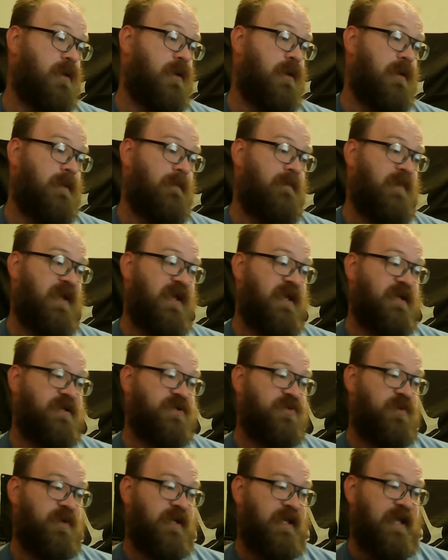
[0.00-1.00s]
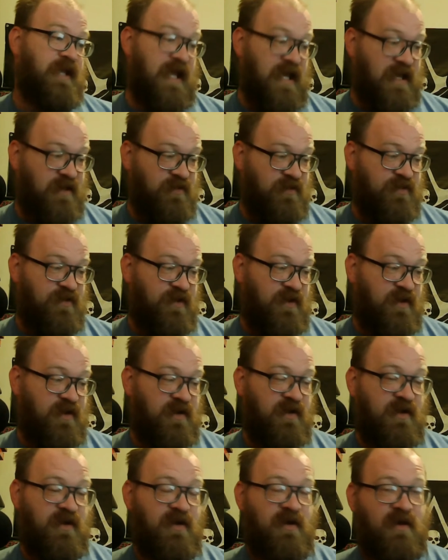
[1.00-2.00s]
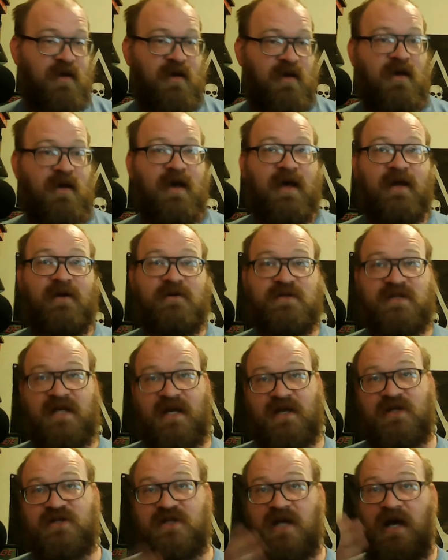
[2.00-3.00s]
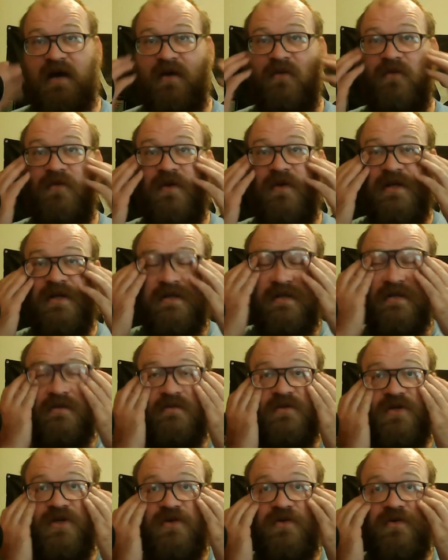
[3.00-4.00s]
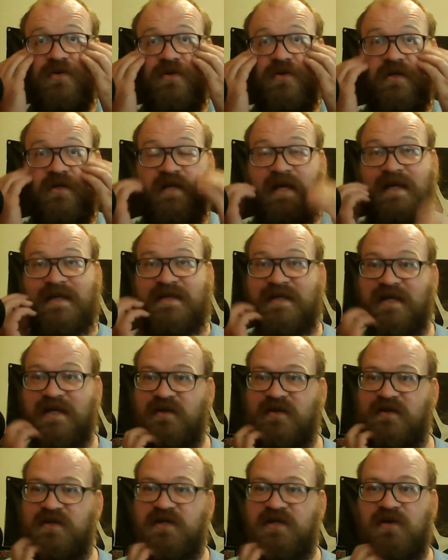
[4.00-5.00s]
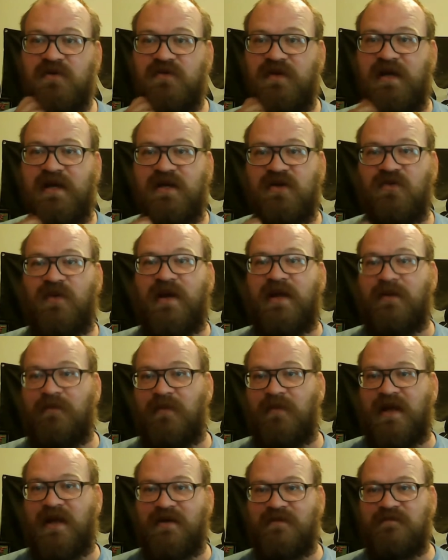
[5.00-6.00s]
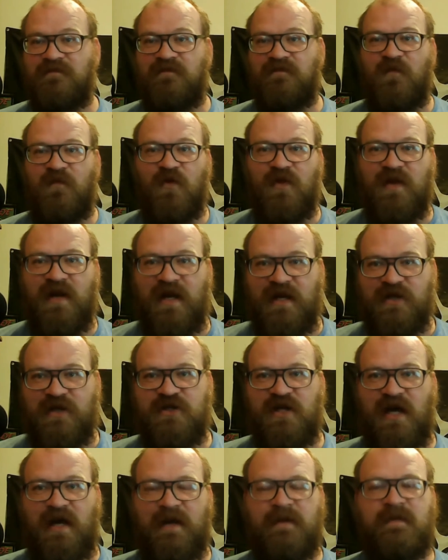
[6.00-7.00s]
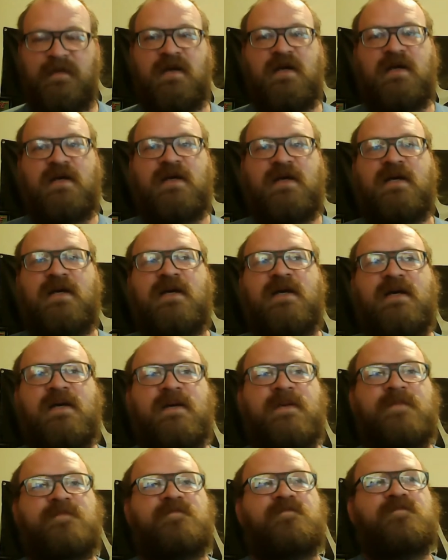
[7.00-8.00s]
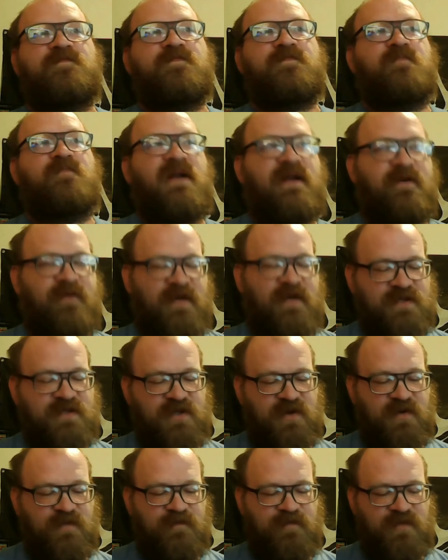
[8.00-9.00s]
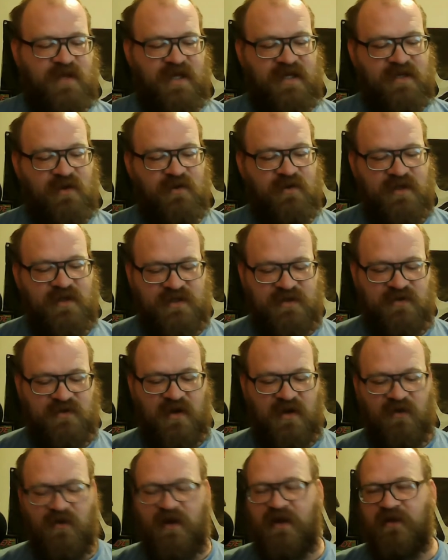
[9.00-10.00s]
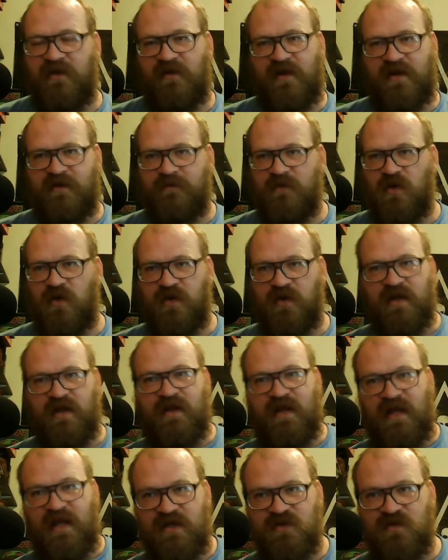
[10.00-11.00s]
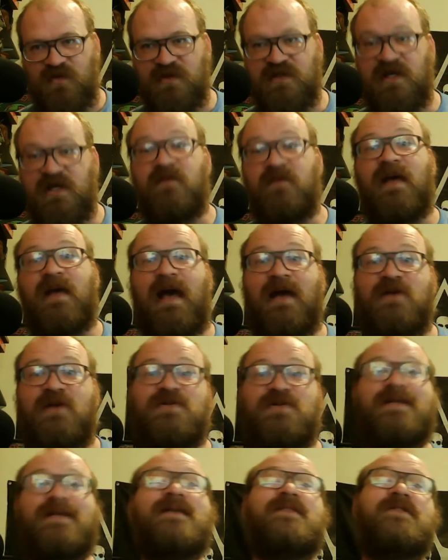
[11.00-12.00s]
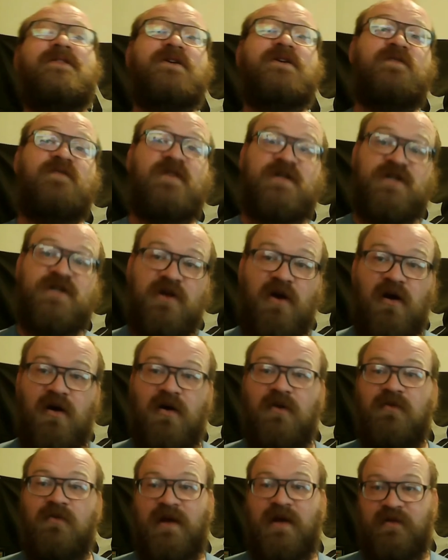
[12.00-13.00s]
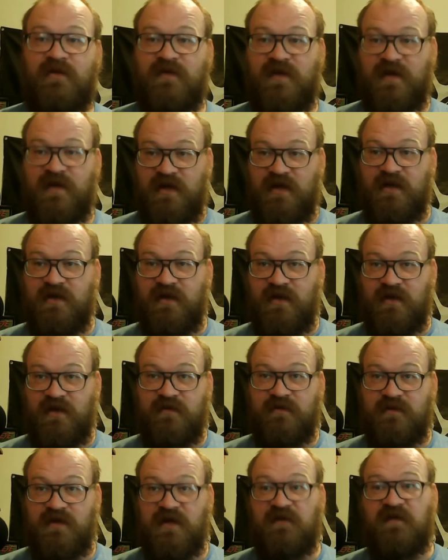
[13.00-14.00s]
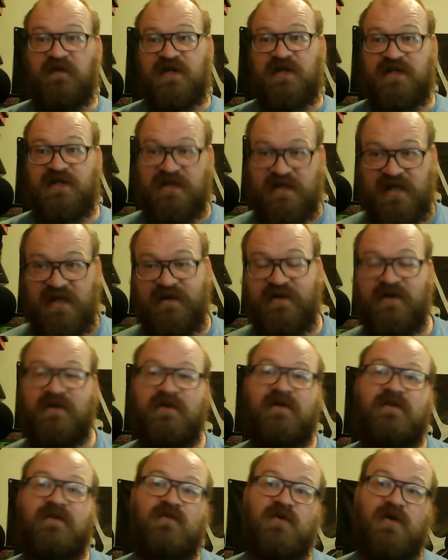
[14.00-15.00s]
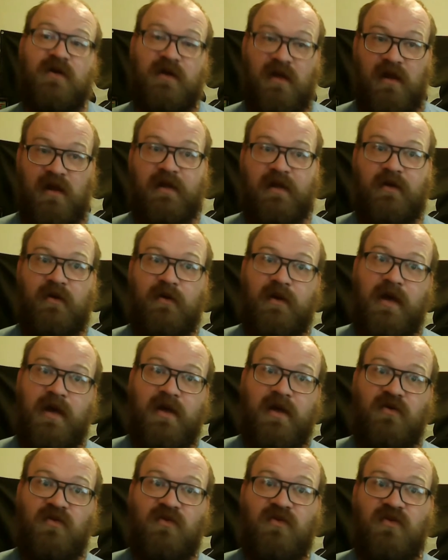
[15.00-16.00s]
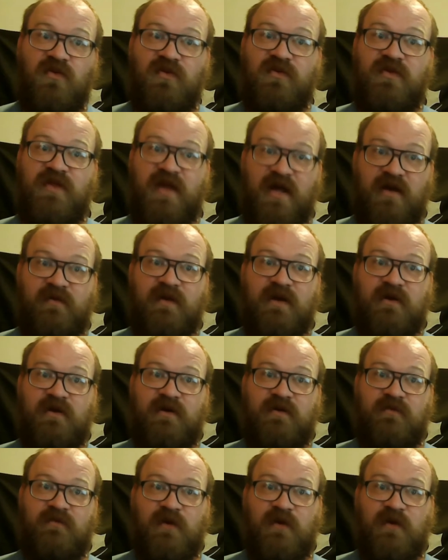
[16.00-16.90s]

May 28th, and our second shot was June 18th. So we had to wait a bit for the next shot. But anyway, so they told us straight away, they're like, okay, the next one's going to be actually in the convention hall rather than in the convention center. And we're like, okay, cool. That'll be good.